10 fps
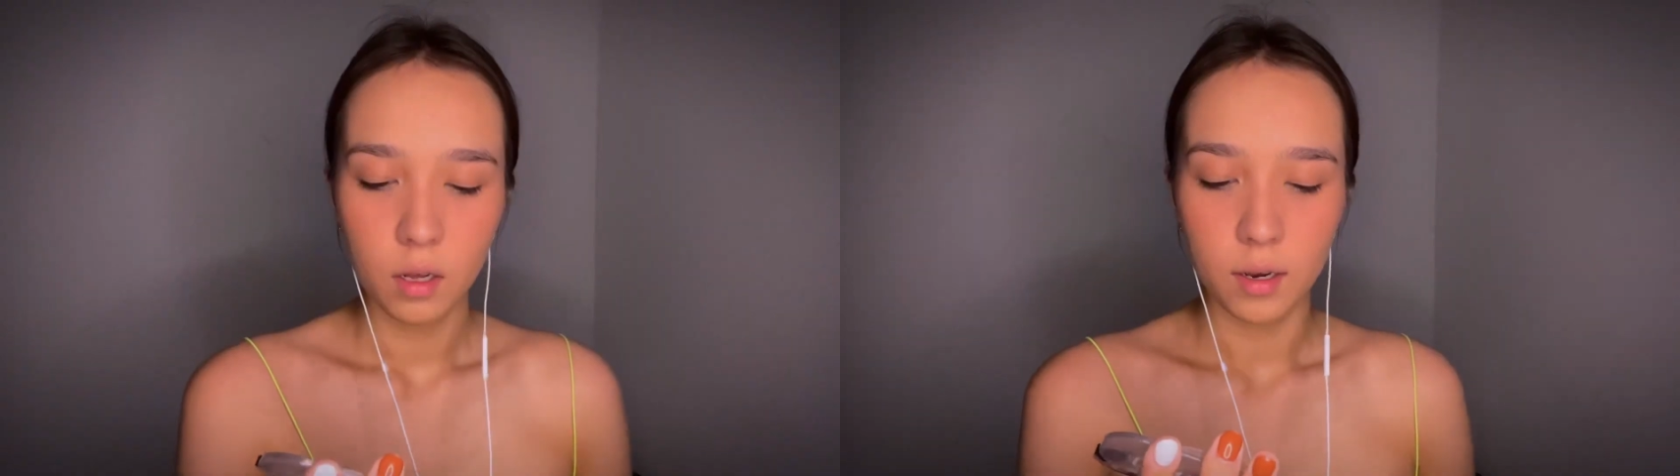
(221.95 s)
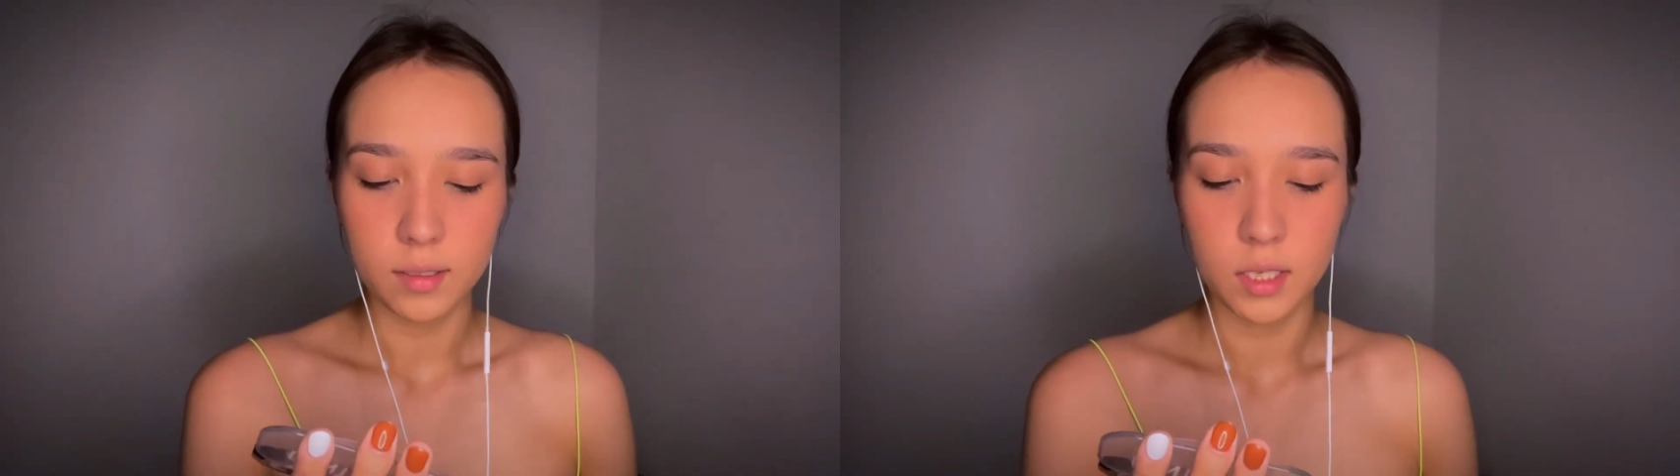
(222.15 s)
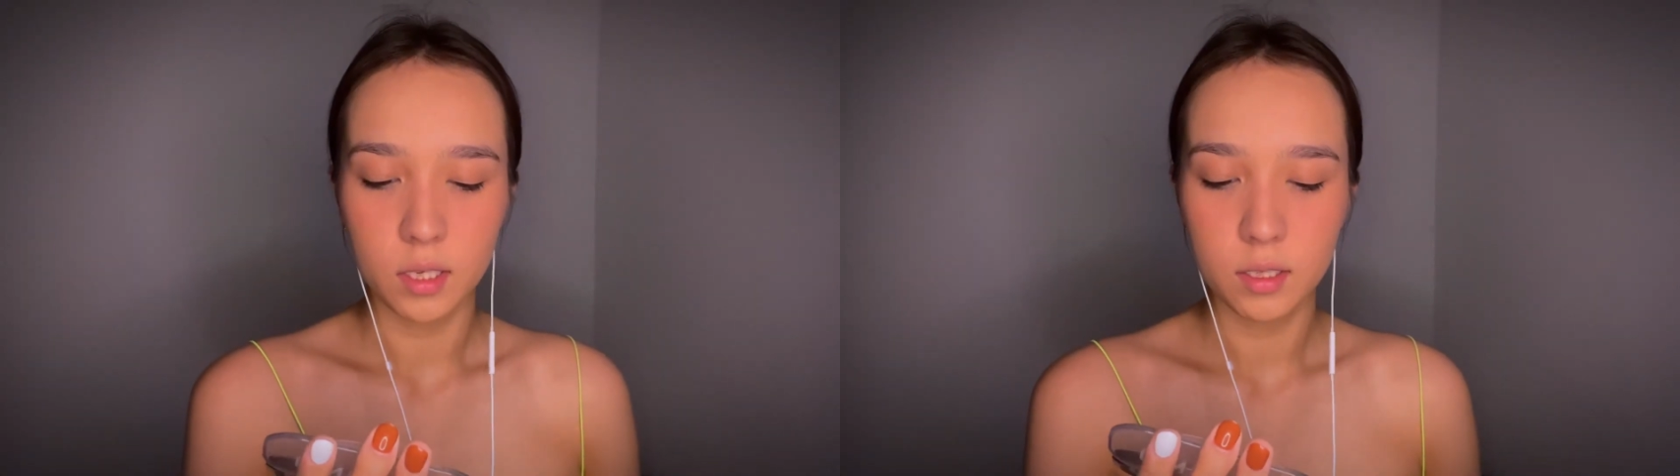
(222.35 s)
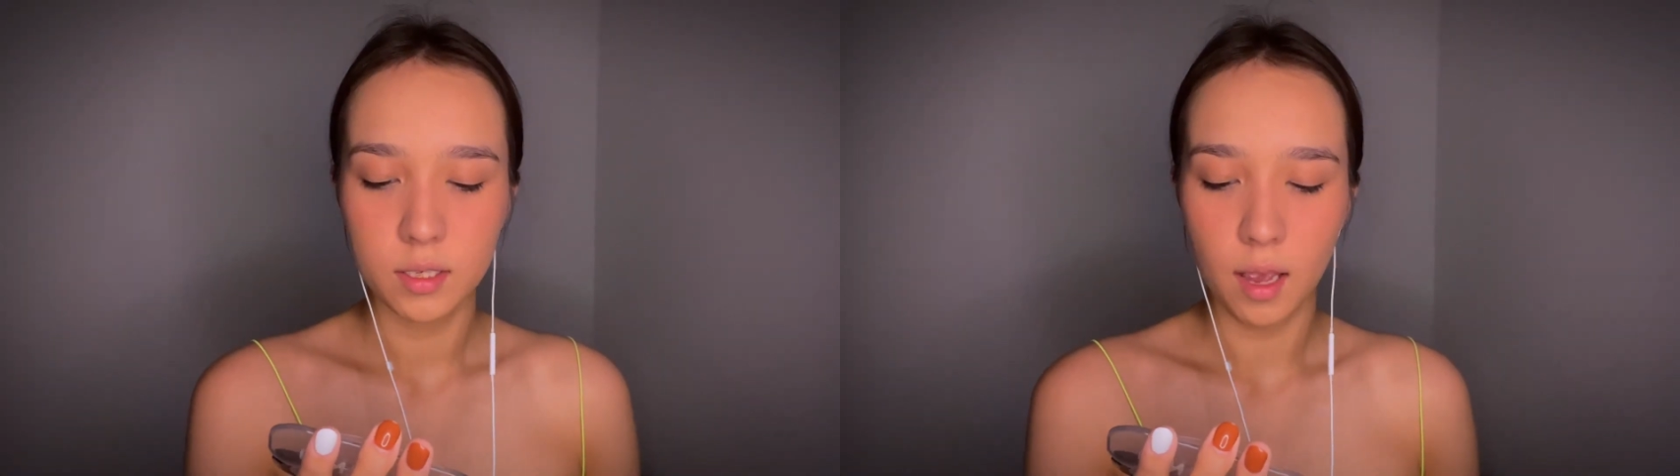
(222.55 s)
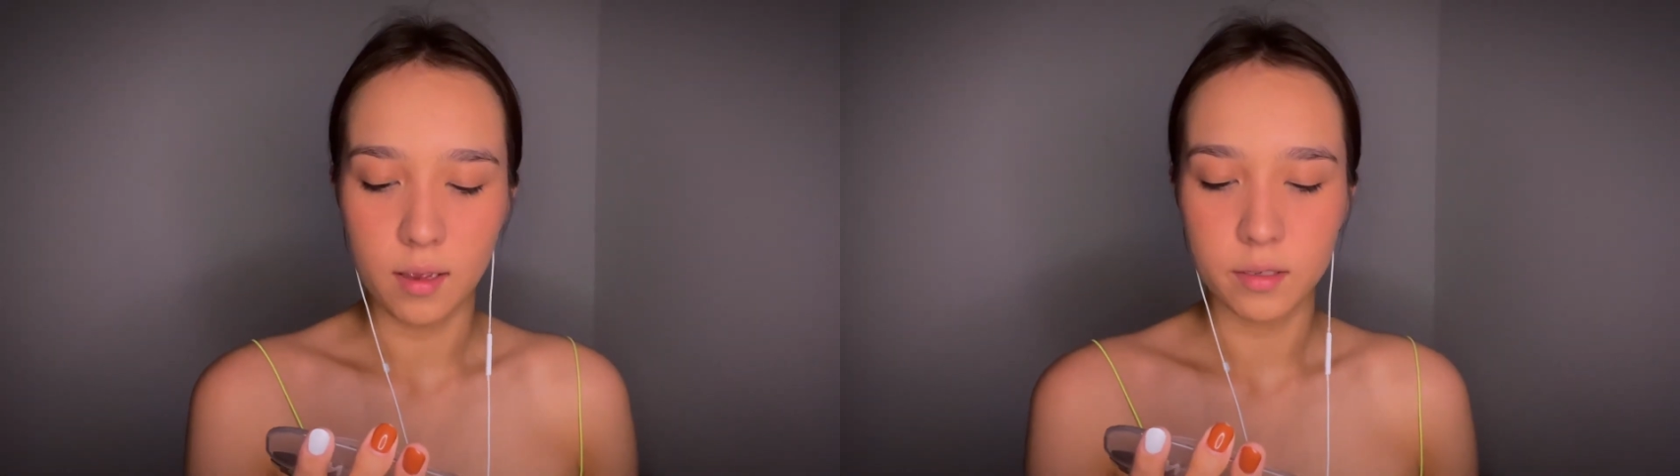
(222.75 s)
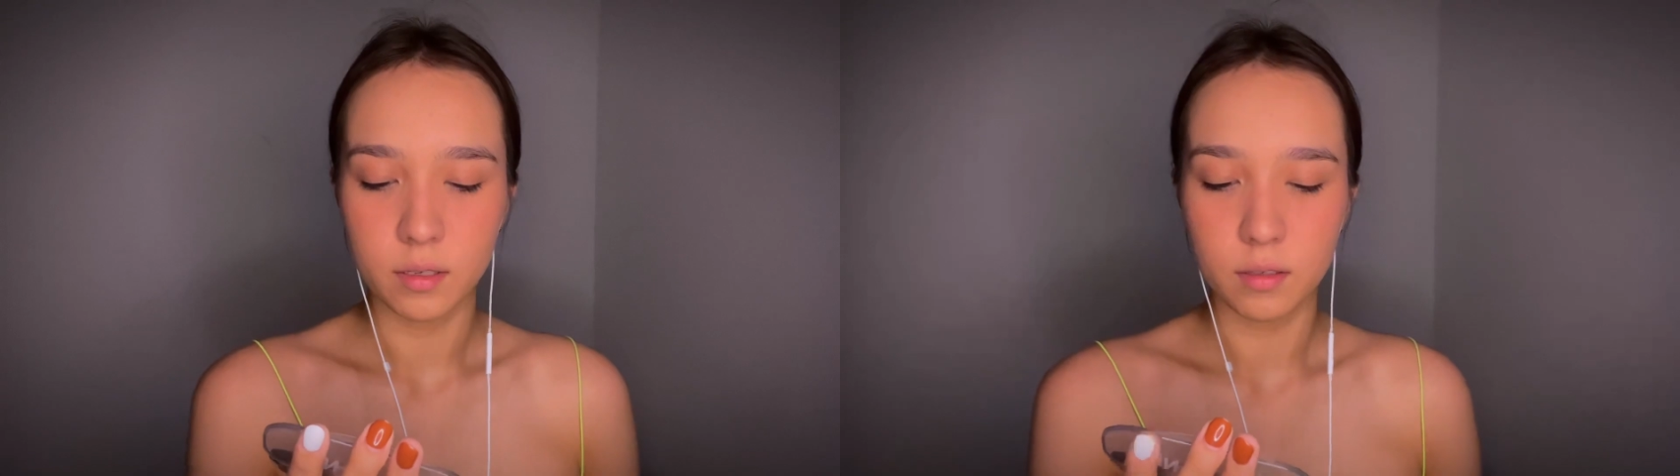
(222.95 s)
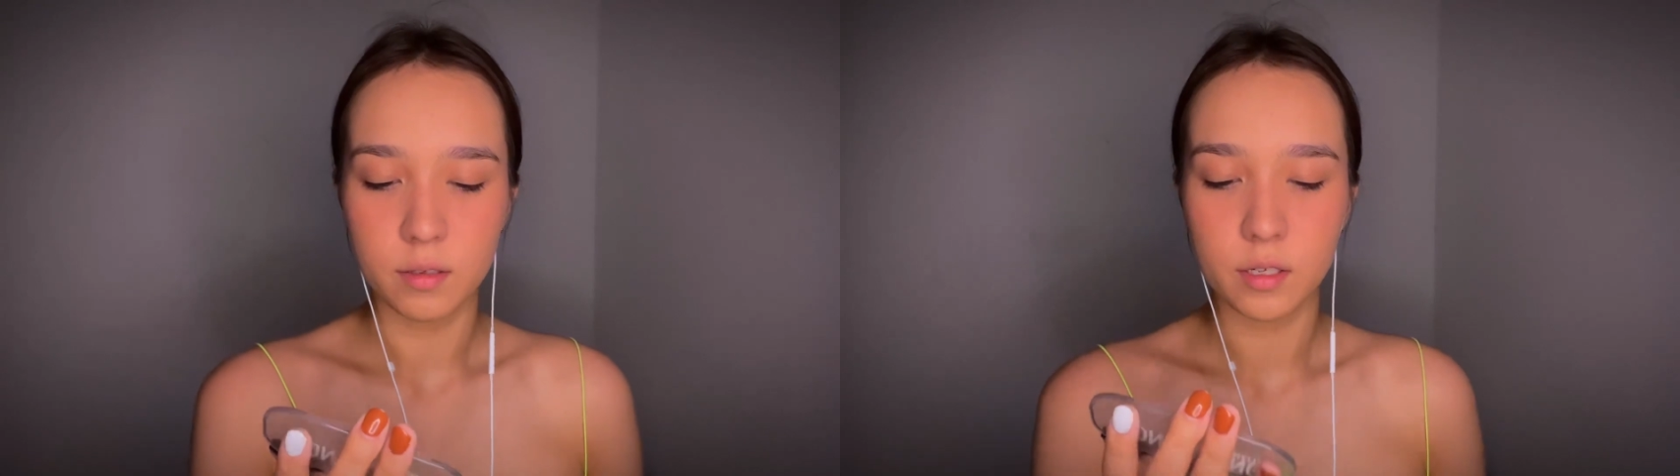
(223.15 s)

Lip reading: I take this Essence